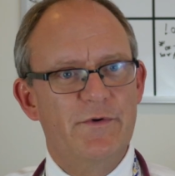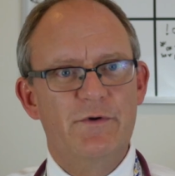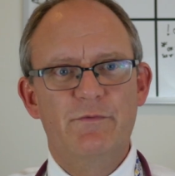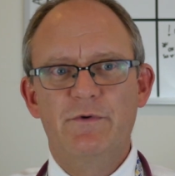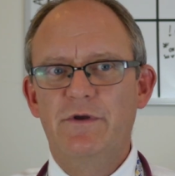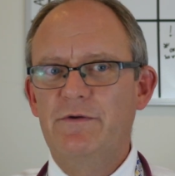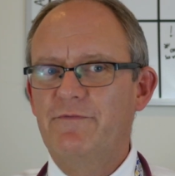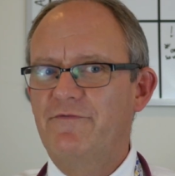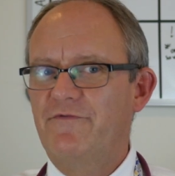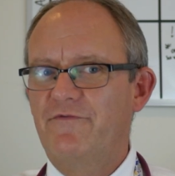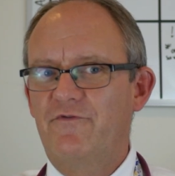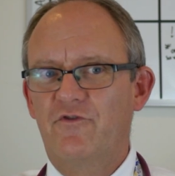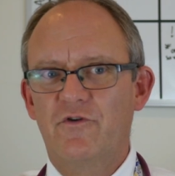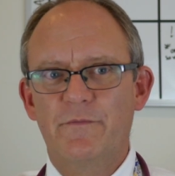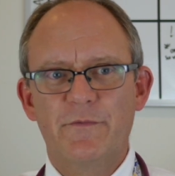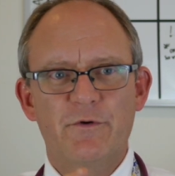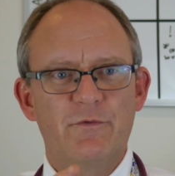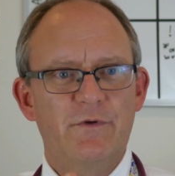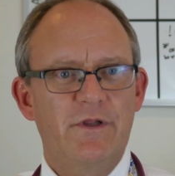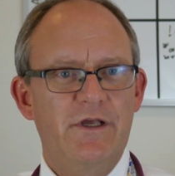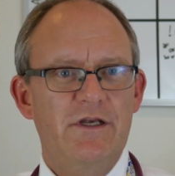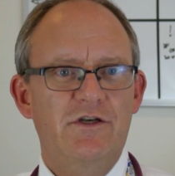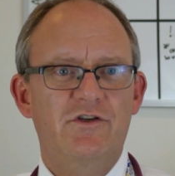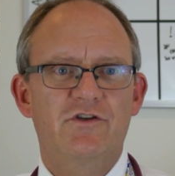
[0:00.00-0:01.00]
And we form a
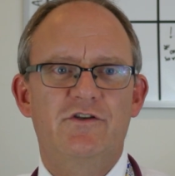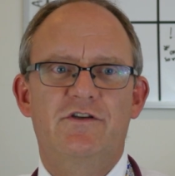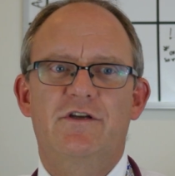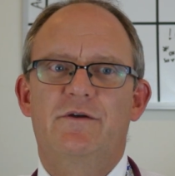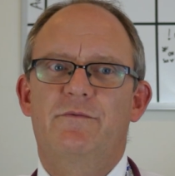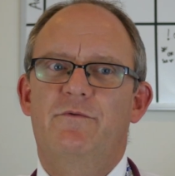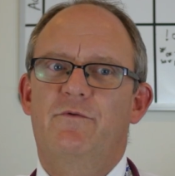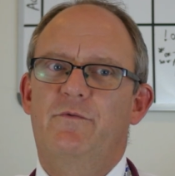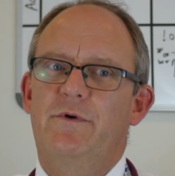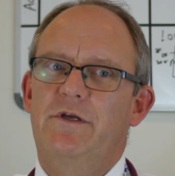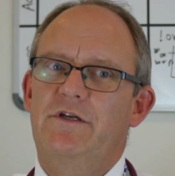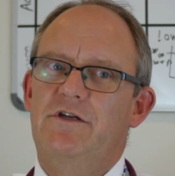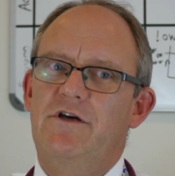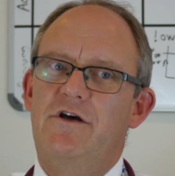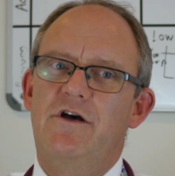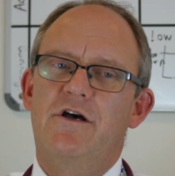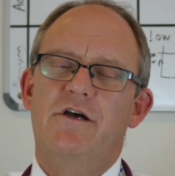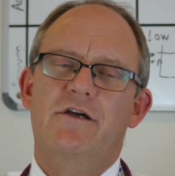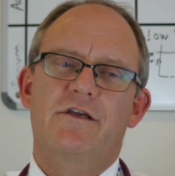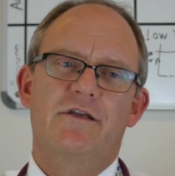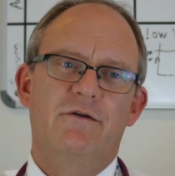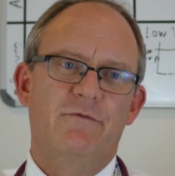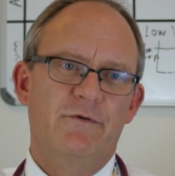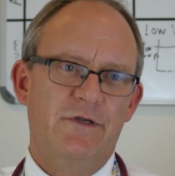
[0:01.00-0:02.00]
relationship and we
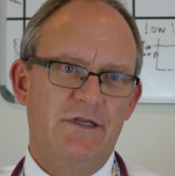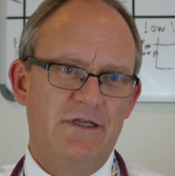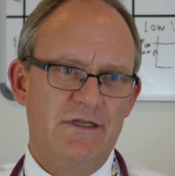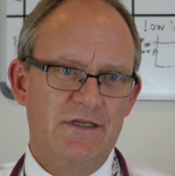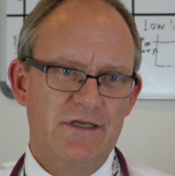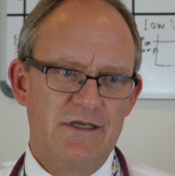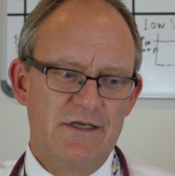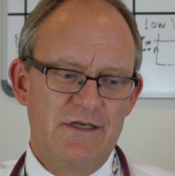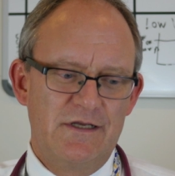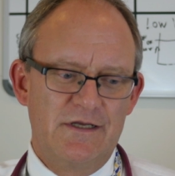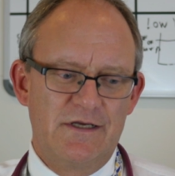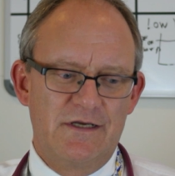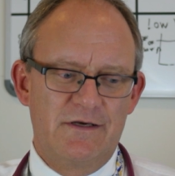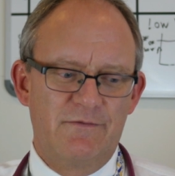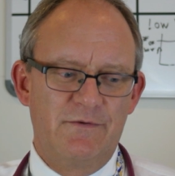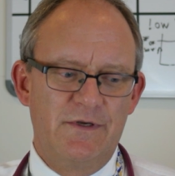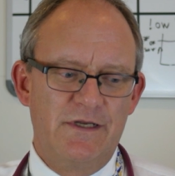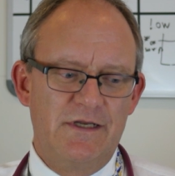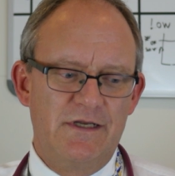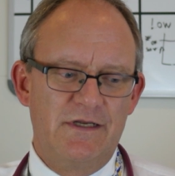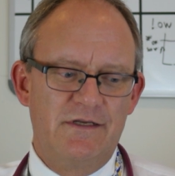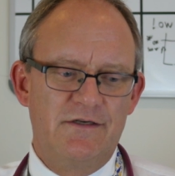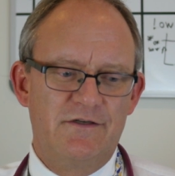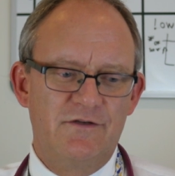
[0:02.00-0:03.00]
talk and
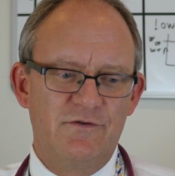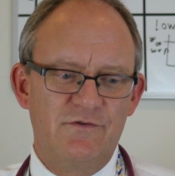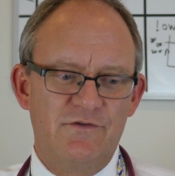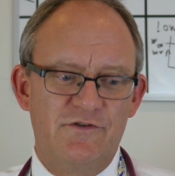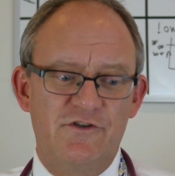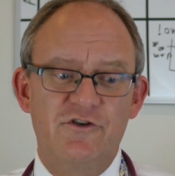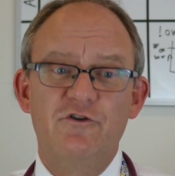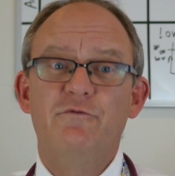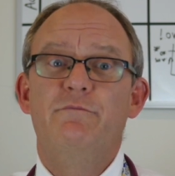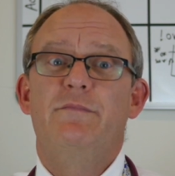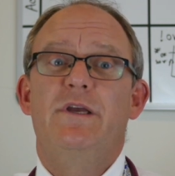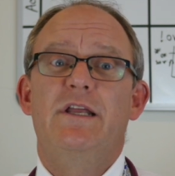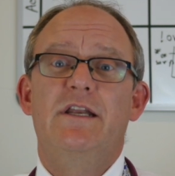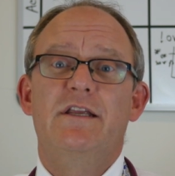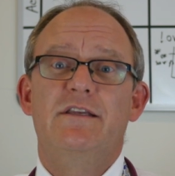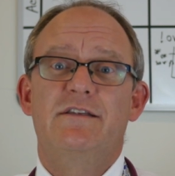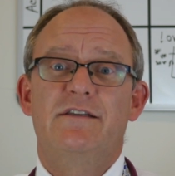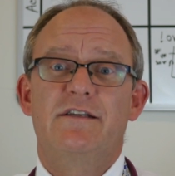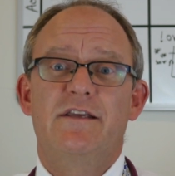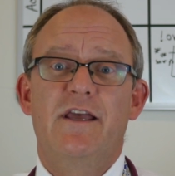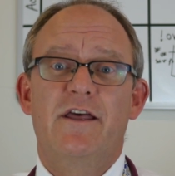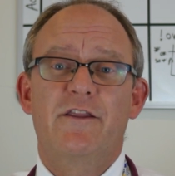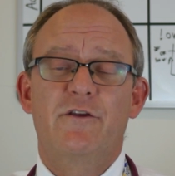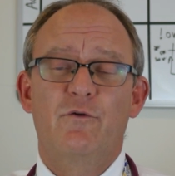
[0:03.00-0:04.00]
we do Zoom meetings
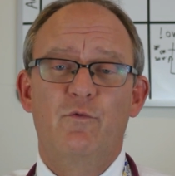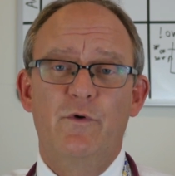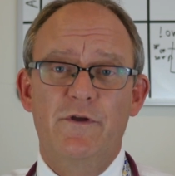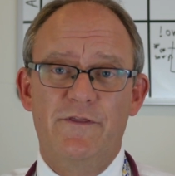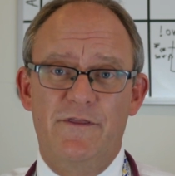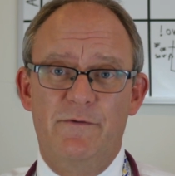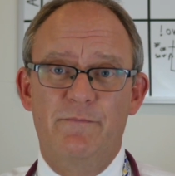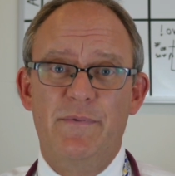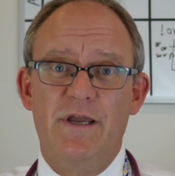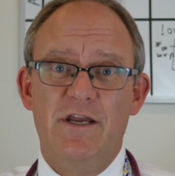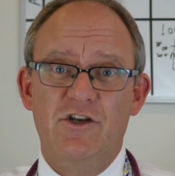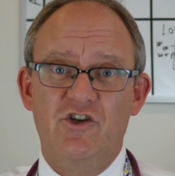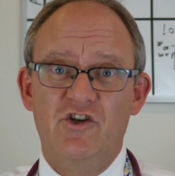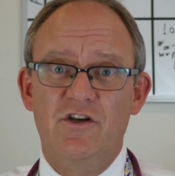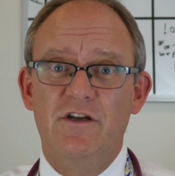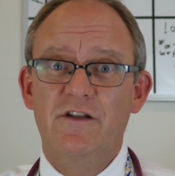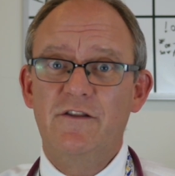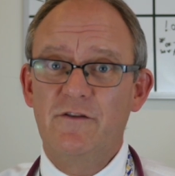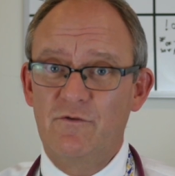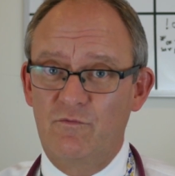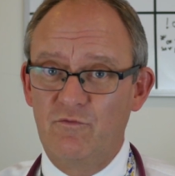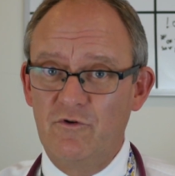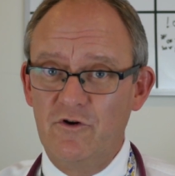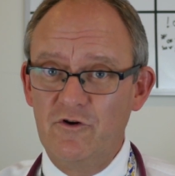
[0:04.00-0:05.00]
together with the patient
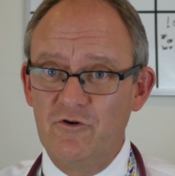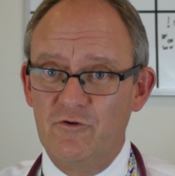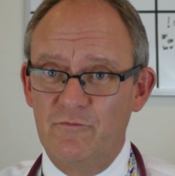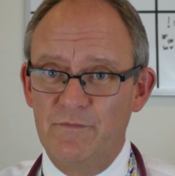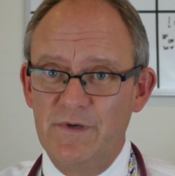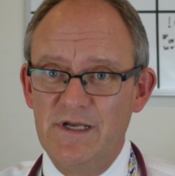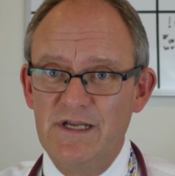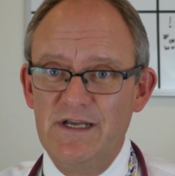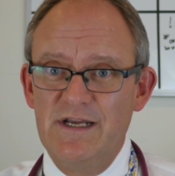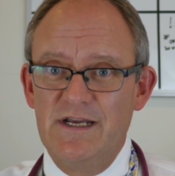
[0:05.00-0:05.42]
in the room